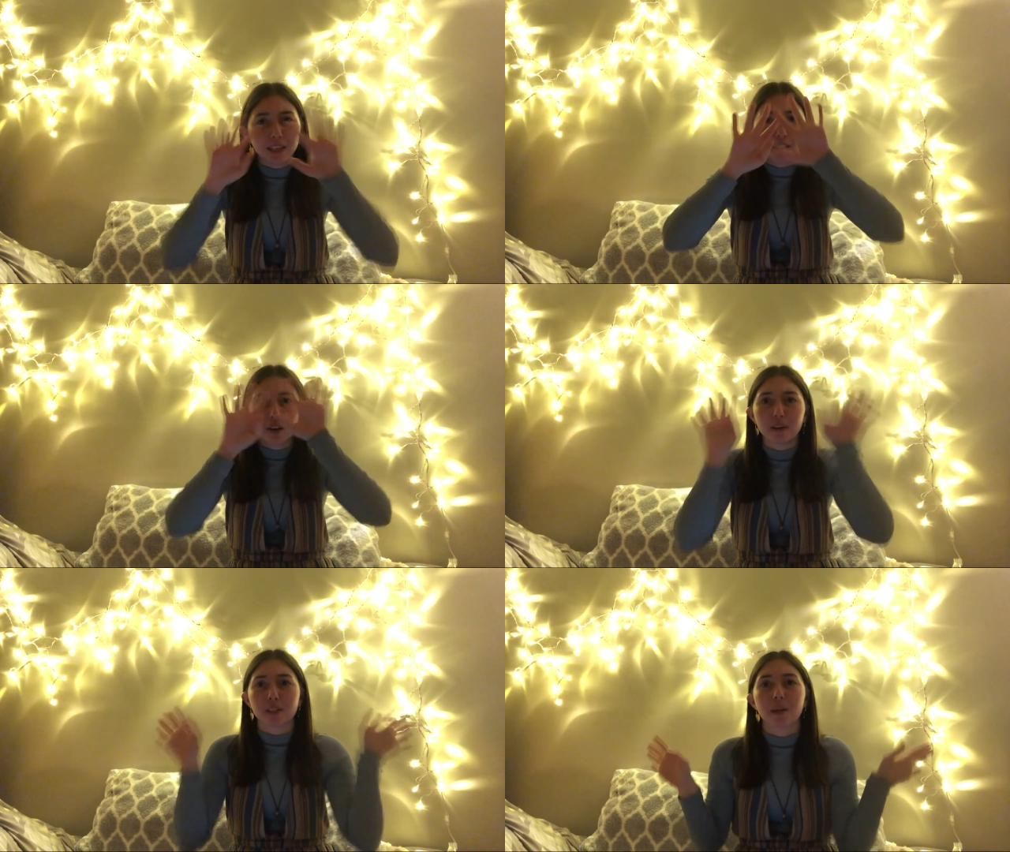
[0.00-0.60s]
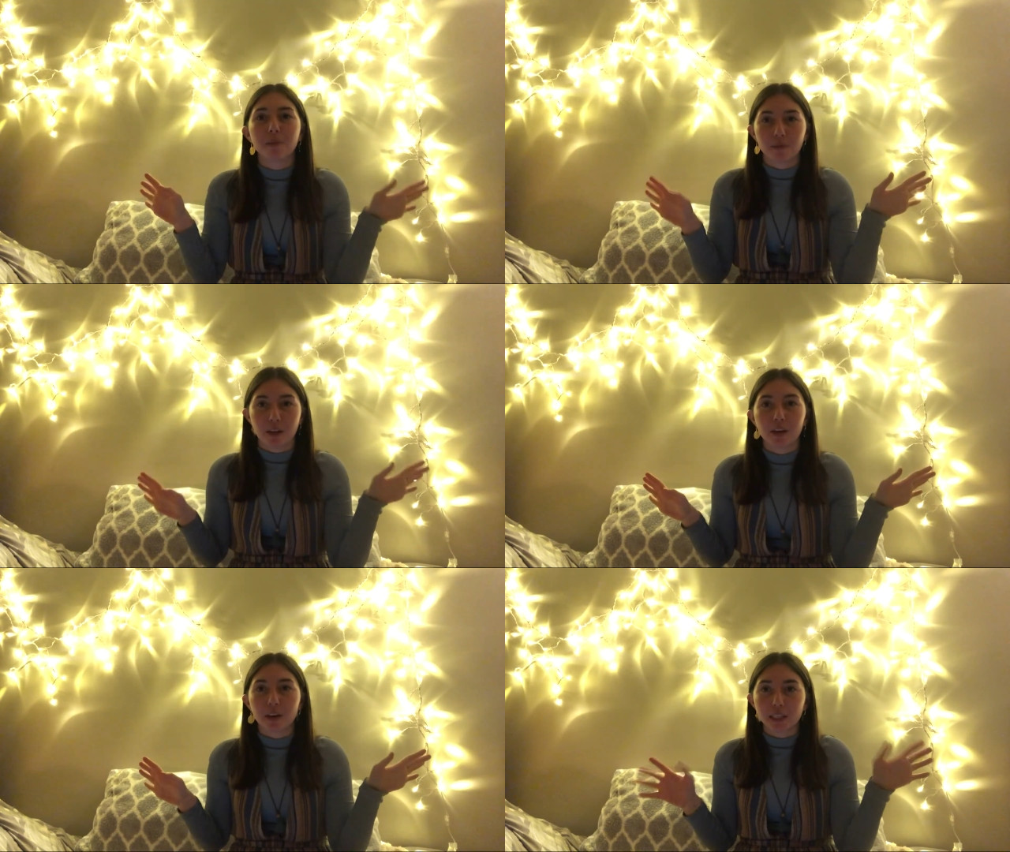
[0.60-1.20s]
Here are some of
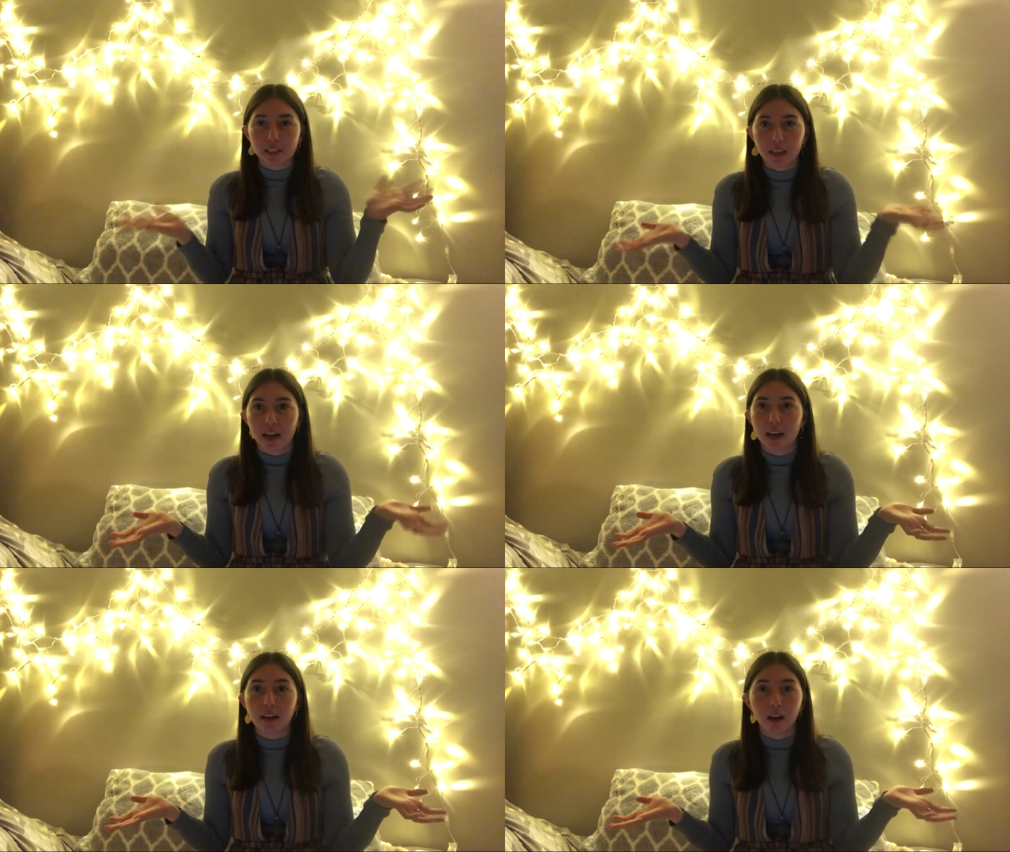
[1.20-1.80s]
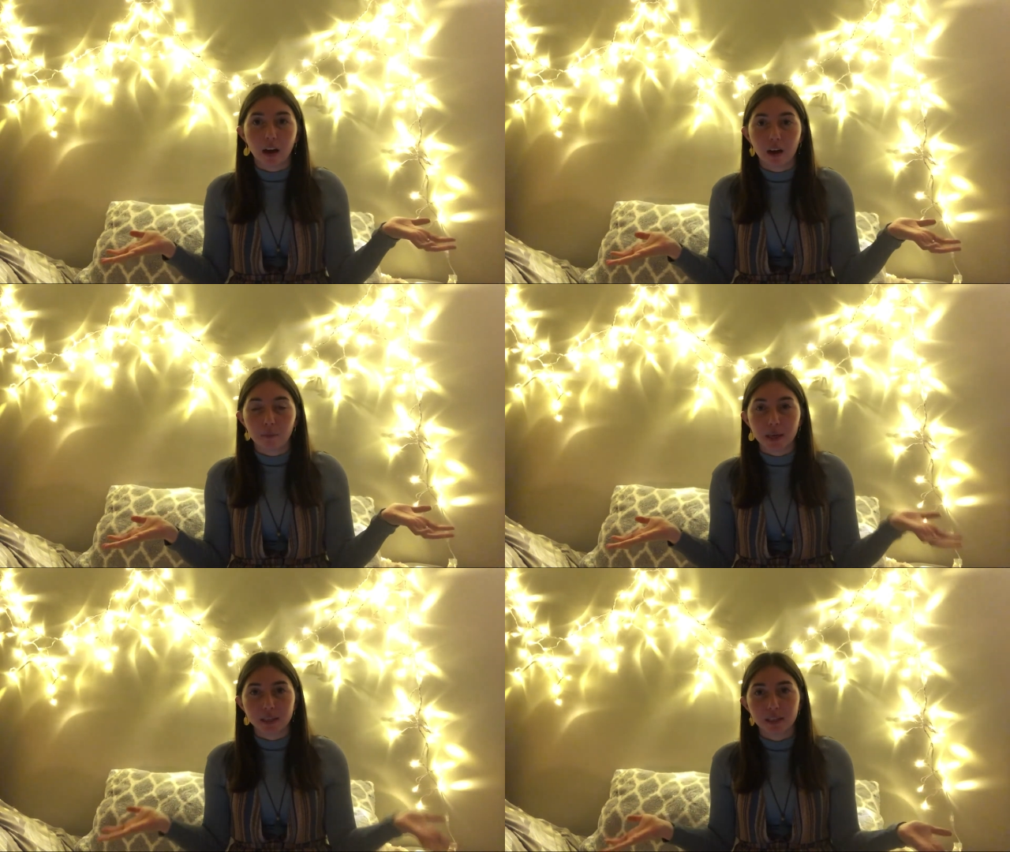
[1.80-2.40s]
the earrings that I
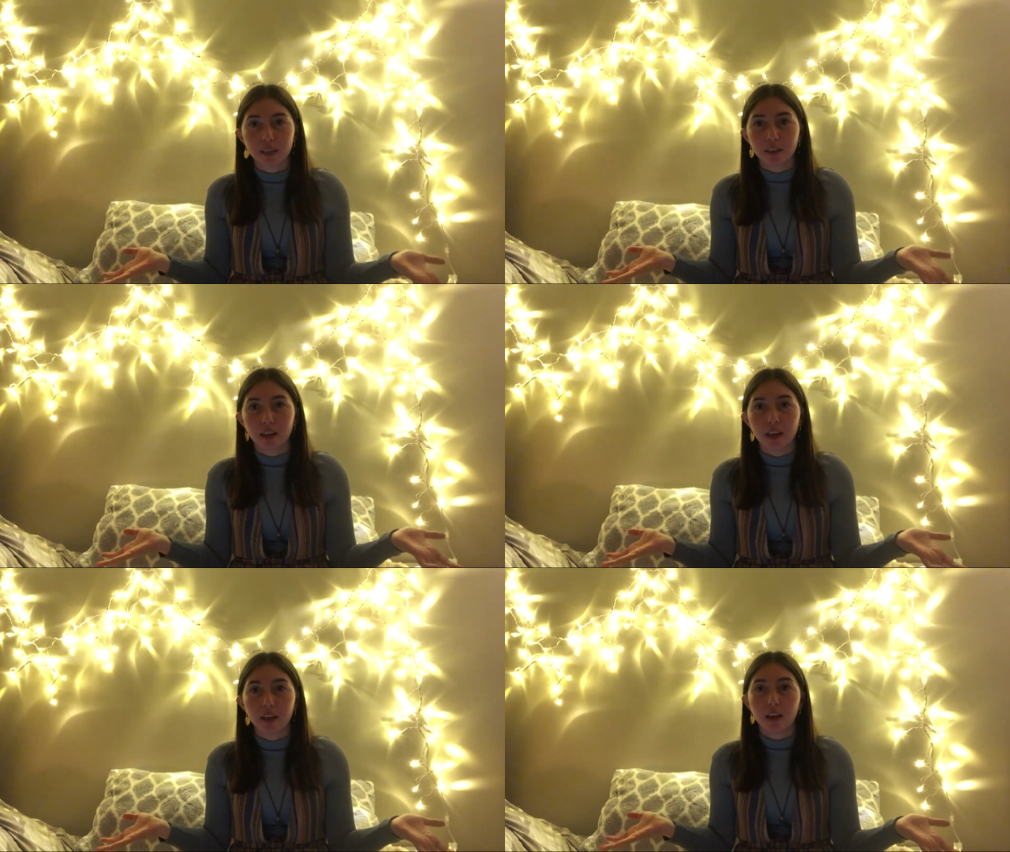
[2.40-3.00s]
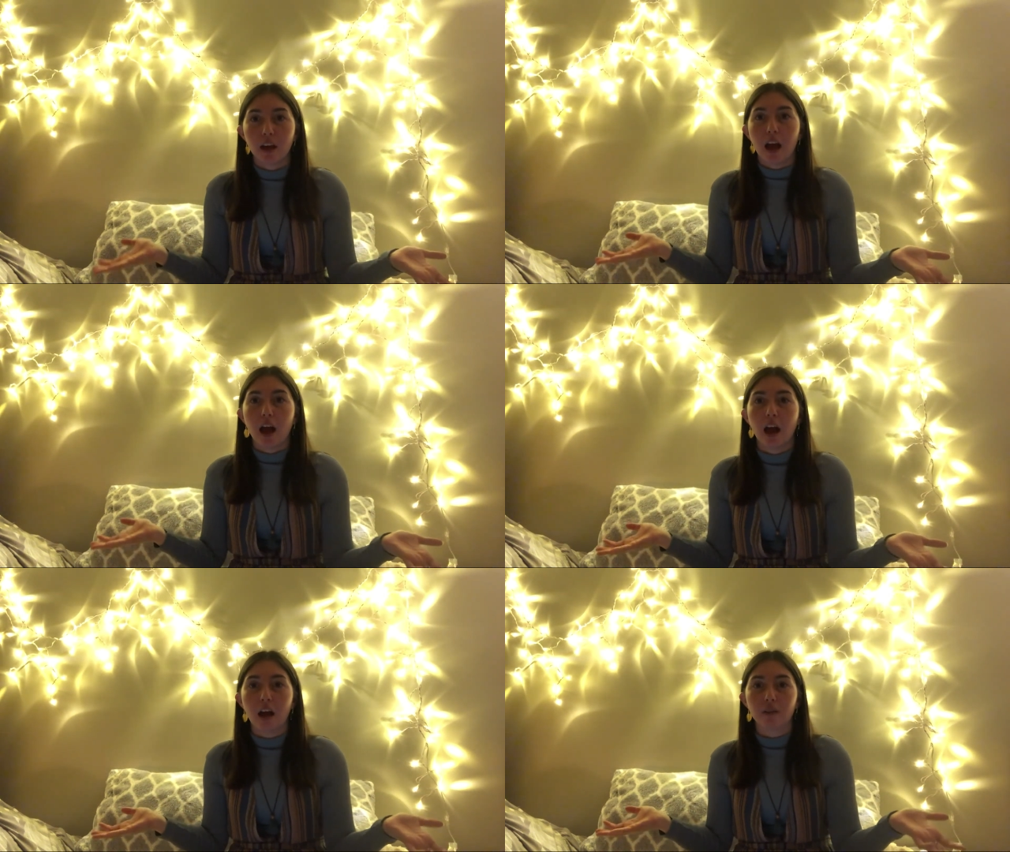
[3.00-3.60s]
basically
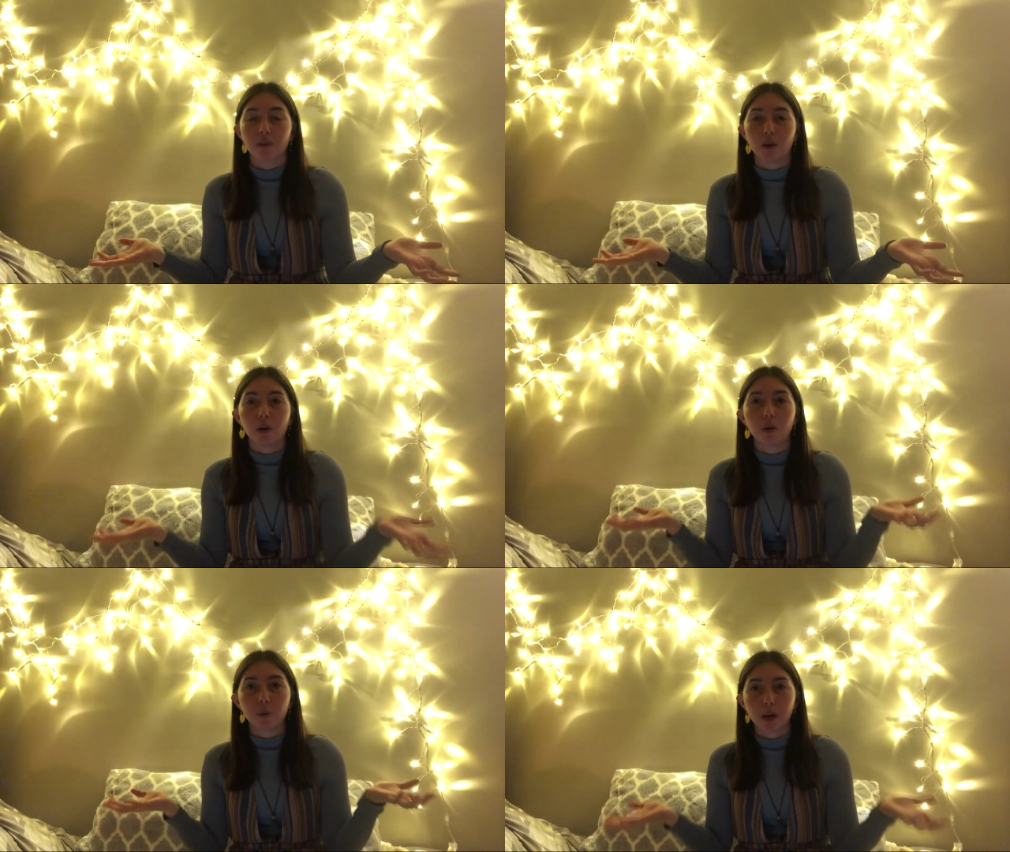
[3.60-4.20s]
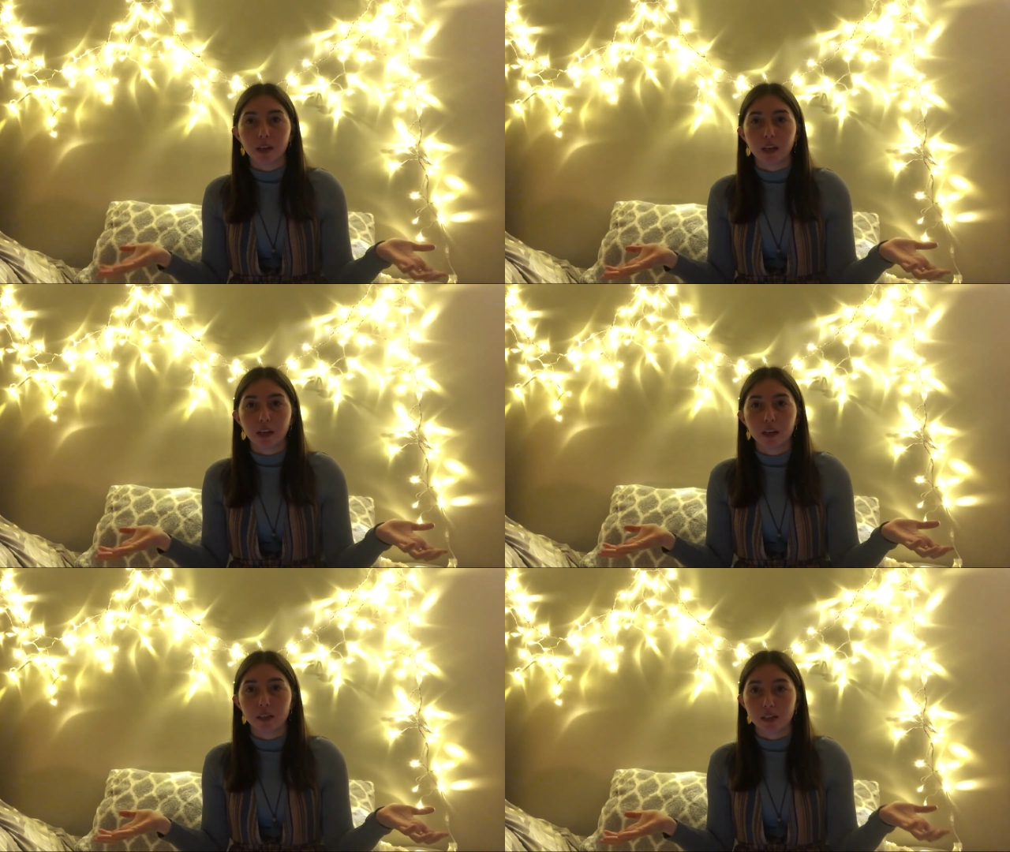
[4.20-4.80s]
have
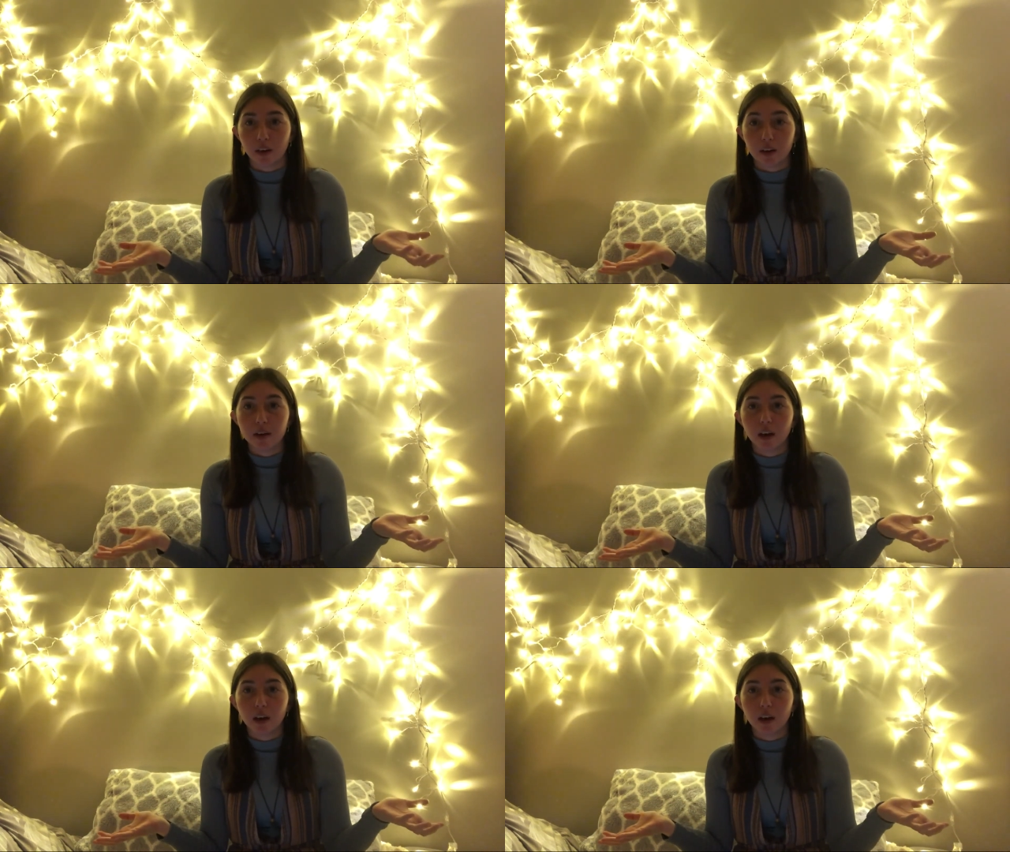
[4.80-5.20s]
already done.